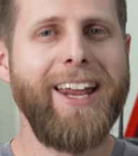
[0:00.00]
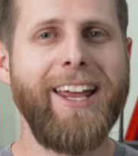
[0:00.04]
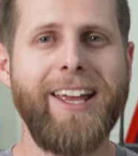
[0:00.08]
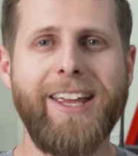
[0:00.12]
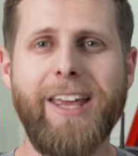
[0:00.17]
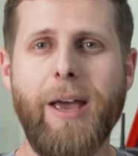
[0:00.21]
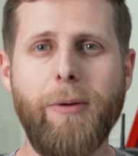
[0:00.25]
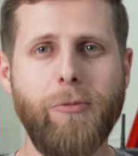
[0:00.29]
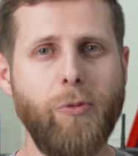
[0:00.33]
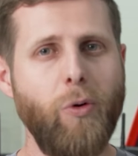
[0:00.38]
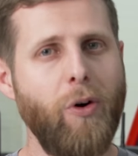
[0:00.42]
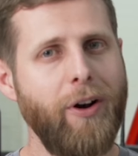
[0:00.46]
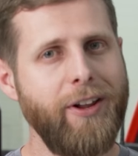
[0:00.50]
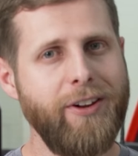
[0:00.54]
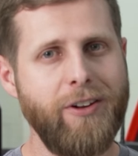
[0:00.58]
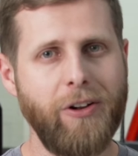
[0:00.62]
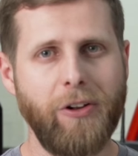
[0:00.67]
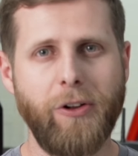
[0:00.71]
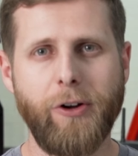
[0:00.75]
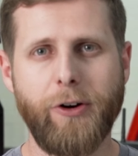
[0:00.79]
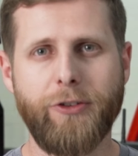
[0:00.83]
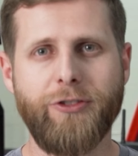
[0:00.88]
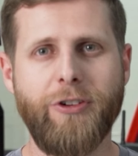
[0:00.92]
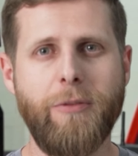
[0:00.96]
And it kept wanting to
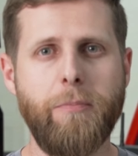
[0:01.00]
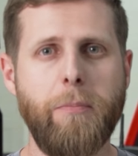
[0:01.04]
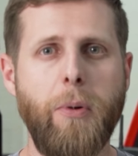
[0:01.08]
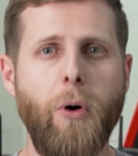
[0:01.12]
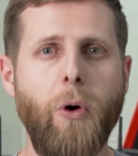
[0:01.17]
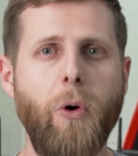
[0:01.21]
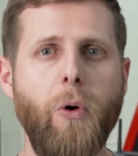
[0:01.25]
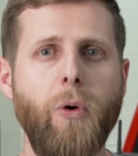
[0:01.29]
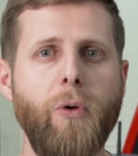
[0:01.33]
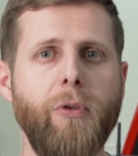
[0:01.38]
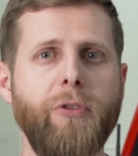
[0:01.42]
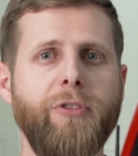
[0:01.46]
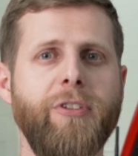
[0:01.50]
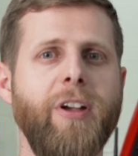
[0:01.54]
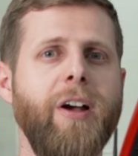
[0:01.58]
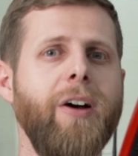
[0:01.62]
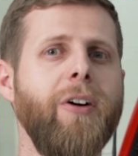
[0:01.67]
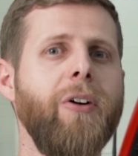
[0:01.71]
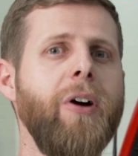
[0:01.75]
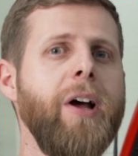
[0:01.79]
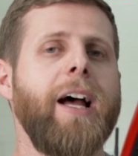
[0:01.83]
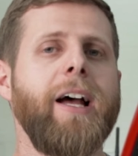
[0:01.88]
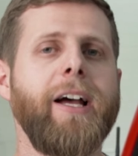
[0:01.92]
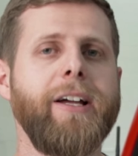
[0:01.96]
lurch and pull,
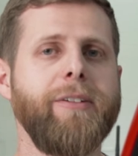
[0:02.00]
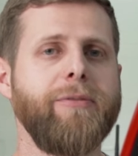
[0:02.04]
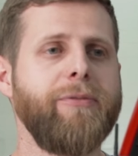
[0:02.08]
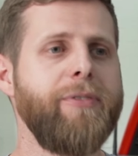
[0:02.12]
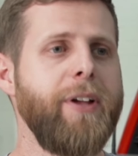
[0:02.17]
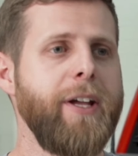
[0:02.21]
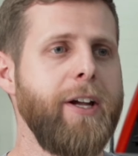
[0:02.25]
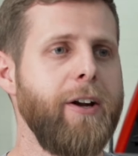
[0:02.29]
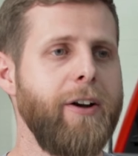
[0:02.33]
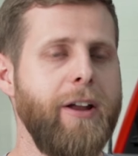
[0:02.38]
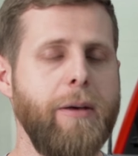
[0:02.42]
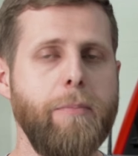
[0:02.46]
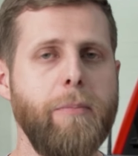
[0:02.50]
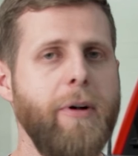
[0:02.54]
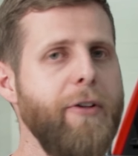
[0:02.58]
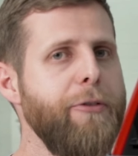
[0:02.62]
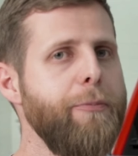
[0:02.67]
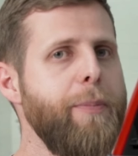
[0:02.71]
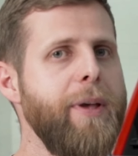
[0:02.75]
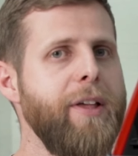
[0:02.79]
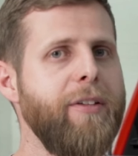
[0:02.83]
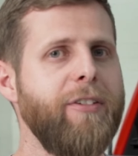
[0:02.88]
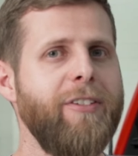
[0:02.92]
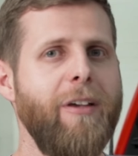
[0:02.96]
so I figured it
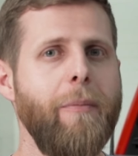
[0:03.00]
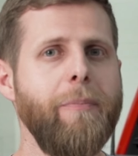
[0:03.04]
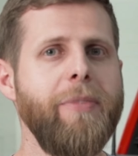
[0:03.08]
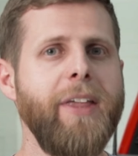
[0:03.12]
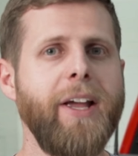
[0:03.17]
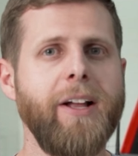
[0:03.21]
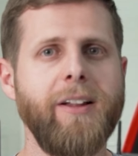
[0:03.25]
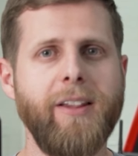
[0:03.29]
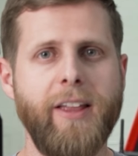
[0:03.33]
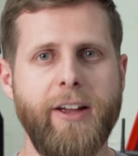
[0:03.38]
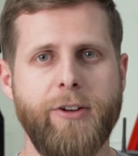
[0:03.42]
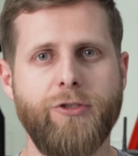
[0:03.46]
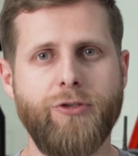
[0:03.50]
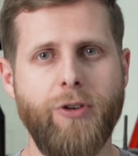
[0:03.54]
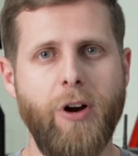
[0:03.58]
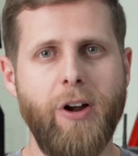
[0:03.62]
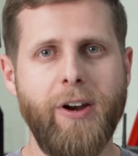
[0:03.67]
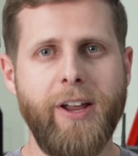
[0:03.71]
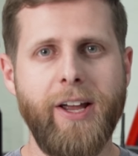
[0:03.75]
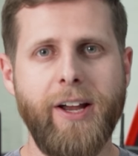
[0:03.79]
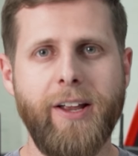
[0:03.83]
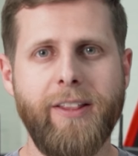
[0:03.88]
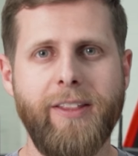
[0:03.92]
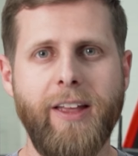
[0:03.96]
must be something
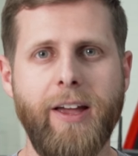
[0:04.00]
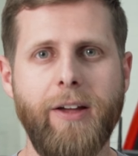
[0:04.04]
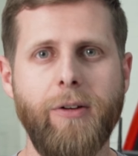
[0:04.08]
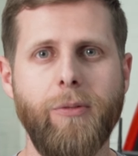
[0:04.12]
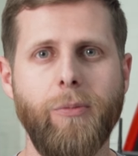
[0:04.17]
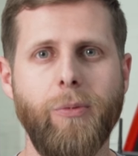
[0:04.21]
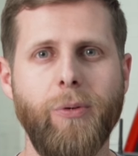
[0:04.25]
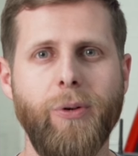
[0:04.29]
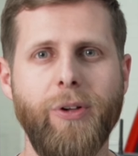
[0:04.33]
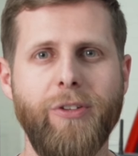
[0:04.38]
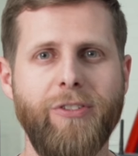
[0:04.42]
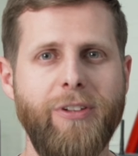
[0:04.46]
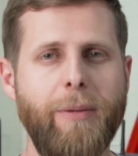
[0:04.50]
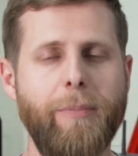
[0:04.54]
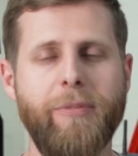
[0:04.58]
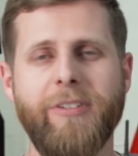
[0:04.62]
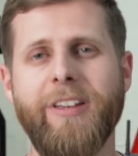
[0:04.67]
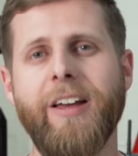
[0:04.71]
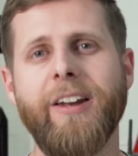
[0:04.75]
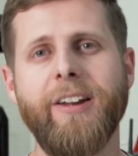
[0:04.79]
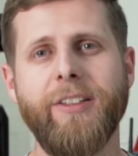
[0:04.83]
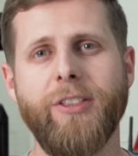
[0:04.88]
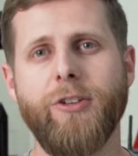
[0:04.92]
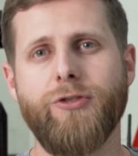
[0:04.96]
electronic that was
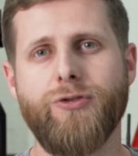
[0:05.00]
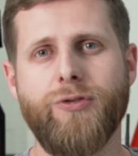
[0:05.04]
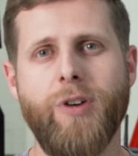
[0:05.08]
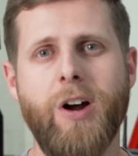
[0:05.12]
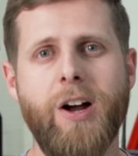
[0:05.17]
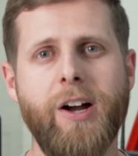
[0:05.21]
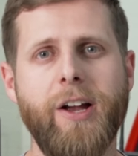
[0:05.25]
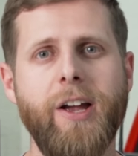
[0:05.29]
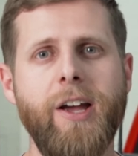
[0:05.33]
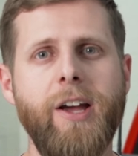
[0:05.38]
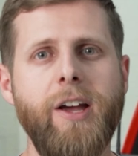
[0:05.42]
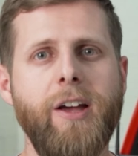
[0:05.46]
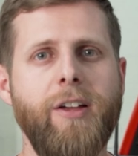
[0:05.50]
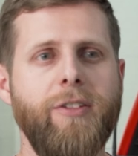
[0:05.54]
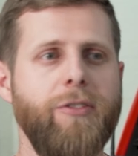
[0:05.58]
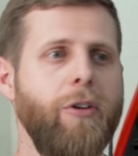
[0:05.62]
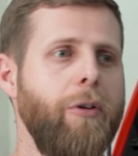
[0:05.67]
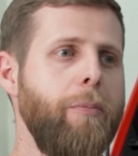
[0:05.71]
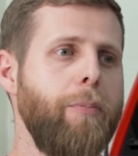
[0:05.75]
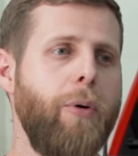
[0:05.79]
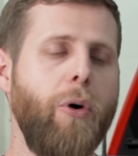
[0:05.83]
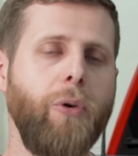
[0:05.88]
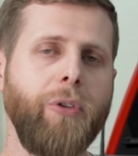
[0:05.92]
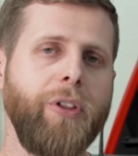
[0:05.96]
upsetting the truck. So
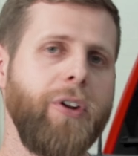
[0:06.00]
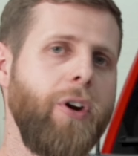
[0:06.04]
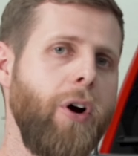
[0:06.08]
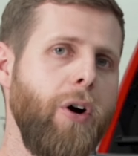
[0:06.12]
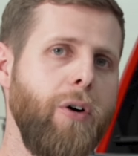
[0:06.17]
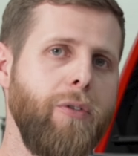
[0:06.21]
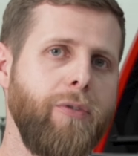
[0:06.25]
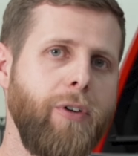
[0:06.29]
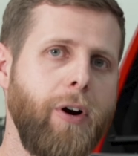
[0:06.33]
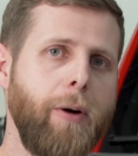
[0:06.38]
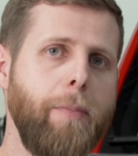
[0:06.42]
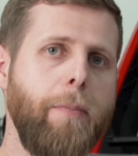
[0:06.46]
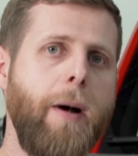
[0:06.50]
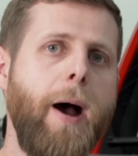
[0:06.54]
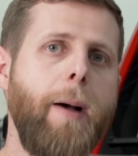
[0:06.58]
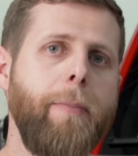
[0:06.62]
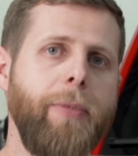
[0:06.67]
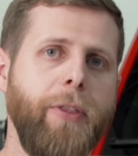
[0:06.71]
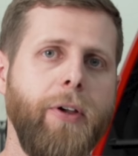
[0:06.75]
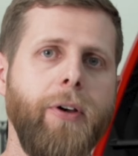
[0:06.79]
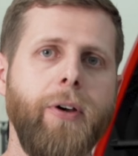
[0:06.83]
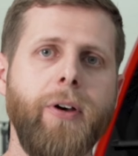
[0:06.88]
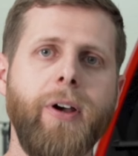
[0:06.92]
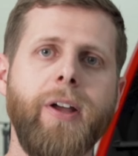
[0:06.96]
I pulled it over,
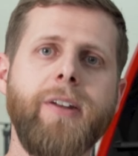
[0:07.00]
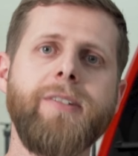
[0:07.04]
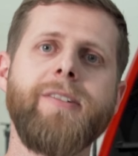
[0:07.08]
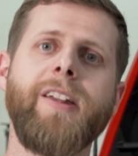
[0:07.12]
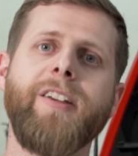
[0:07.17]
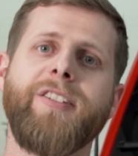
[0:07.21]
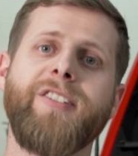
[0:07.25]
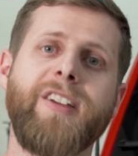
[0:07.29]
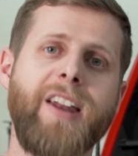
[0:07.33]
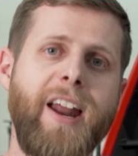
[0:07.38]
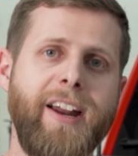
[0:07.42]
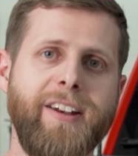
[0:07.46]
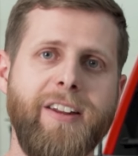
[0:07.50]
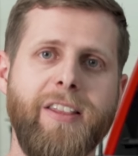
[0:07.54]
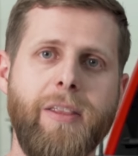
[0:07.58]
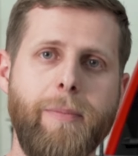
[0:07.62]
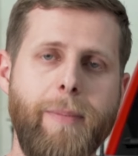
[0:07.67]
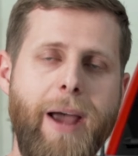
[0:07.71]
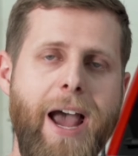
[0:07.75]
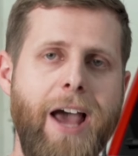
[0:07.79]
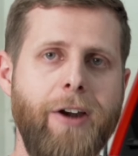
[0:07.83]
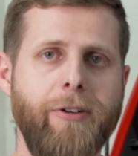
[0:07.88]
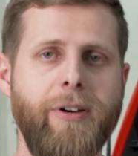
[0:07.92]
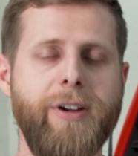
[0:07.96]
popped the hood, disconnected the
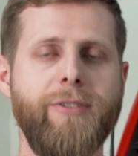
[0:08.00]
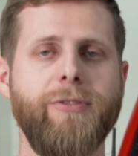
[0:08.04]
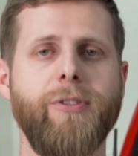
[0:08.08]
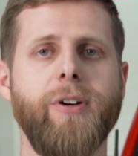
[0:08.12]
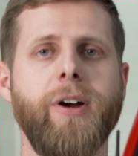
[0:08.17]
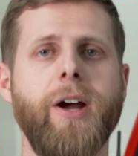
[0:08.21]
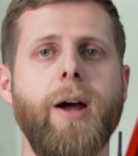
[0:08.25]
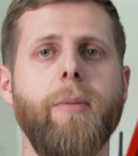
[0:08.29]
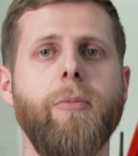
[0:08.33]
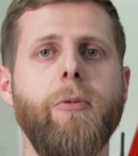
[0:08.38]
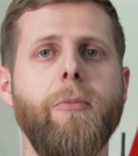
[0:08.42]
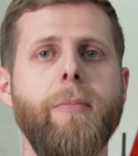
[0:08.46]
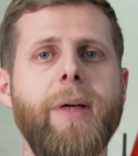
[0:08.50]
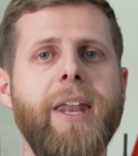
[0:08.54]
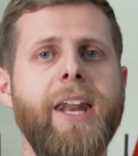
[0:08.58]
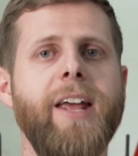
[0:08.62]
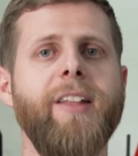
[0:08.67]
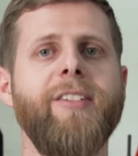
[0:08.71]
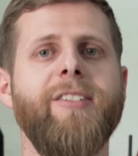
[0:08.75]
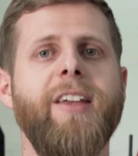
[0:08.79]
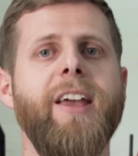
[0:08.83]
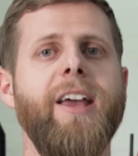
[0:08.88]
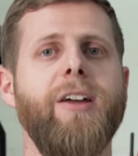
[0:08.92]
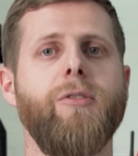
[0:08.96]
battery for a couple
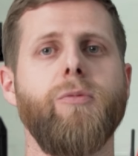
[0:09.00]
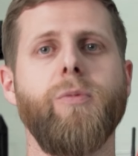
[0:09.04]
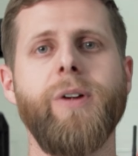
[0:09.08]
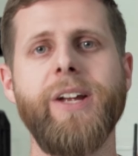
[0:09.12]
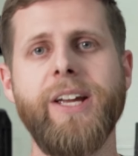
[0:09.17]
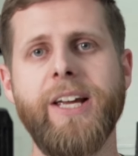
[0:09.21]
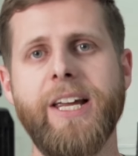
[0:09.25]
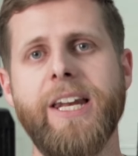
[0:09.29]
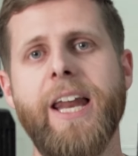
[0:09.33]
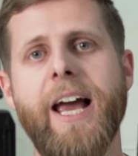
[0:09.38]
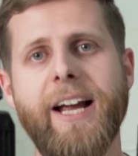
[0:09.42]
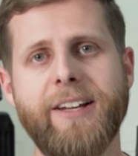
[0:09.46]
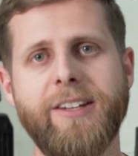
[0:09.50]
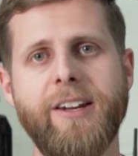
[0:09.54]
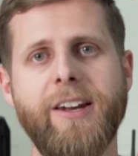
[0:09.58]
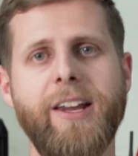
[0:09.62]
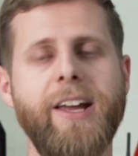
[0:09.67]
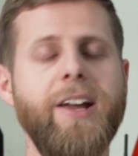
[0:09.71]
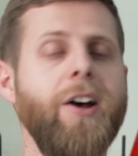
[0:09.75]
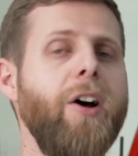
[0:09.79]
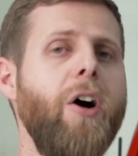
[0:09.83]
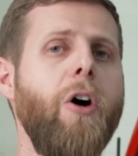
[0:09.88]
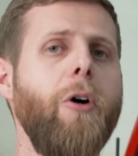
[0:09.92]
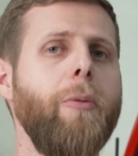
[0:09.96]
minutes, and reconnected
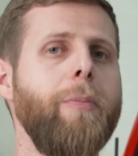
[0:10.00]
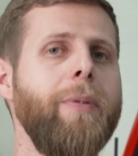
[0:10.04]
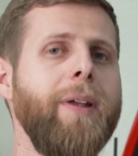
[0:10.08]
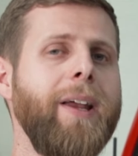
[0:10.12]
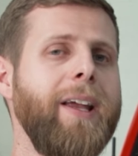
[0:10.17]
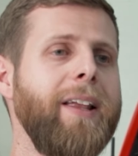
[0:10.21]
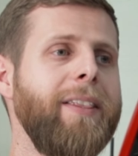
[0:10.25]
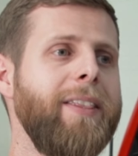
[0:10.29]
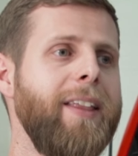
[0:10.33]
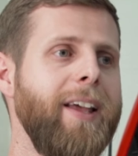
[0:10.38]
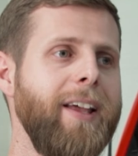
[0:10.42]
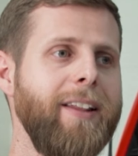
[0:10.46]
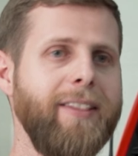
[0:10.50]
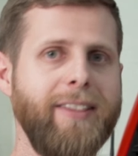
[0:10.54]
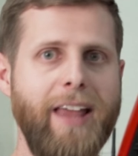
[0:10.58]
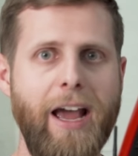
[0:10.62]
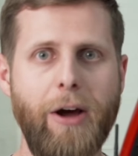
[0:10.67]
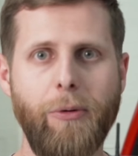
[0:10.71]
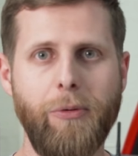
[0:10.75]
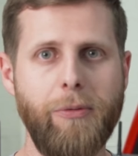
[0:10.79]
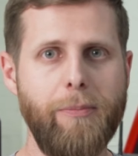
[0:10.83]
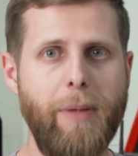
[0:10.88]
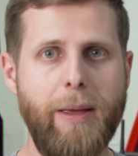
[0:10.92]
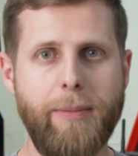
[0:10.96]
it, hoping that
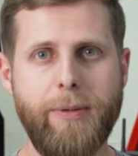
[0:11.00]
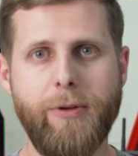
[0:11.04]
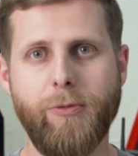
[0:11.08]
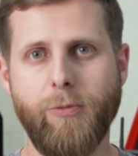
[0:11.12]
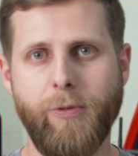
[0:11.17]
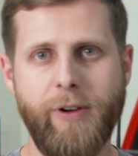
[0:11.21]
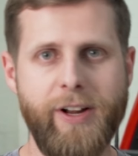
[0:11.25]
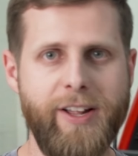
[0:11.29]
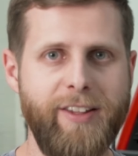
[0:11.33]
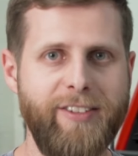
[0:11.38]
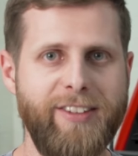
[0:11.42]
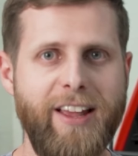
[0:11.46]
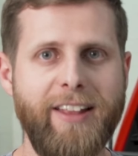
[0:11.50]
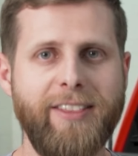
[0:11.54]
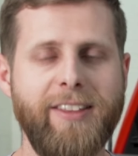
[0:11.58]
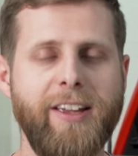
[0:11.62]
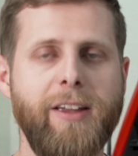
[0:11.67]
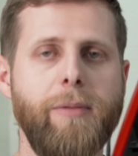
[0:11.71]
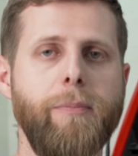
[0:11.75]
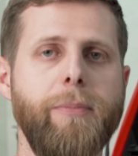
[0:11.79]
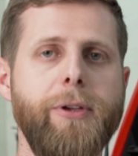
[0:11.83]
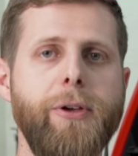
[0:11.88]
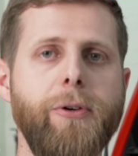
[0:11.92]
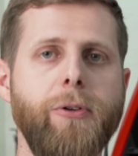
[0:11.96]
that would maybe reset the
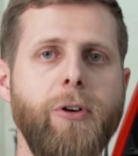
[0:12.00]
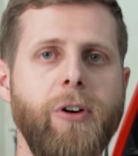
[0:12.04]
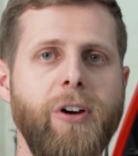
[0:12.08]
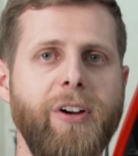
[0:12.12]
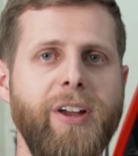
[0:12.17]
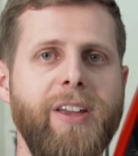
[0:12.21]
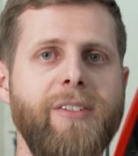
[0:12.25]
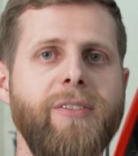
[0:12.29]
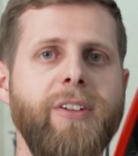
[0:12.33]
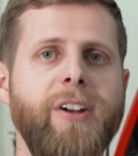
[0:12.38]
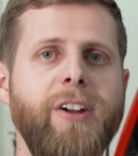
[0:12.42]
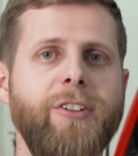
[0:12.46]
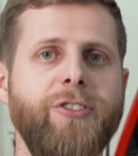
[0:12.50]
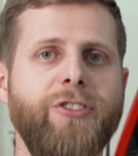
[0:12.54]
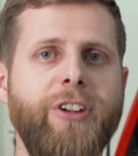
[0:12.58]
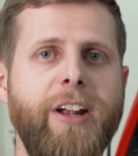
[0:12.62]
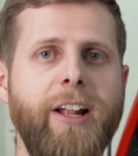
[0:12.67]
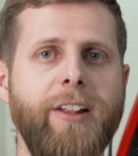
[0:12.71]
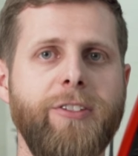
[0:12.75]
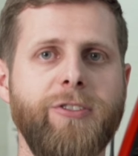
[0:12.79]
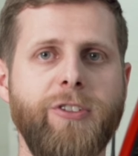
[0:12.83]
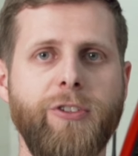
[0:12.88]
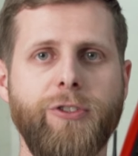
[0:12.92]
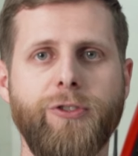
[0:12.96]
computer or give it a
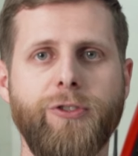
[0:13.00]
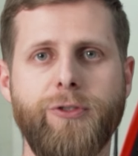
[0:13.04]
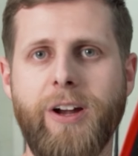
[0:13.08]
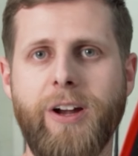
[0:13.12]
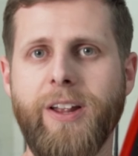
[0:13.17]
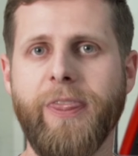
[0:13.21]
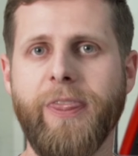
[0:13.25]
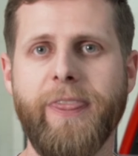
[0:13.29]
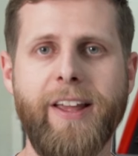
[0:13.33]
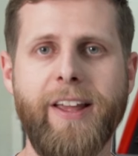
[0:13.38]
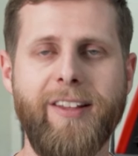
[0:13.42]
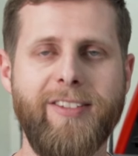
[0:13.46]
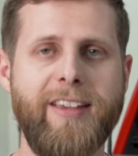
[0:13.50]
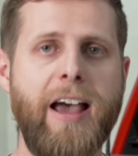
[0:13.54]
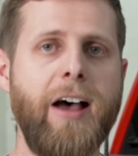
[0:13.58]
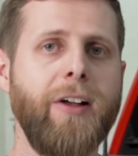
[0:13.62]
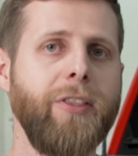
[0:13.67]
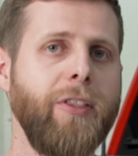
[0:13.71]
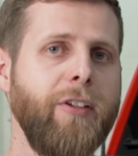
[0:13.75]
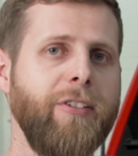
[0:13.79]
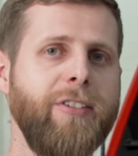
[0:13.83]
chance to straighten things out in the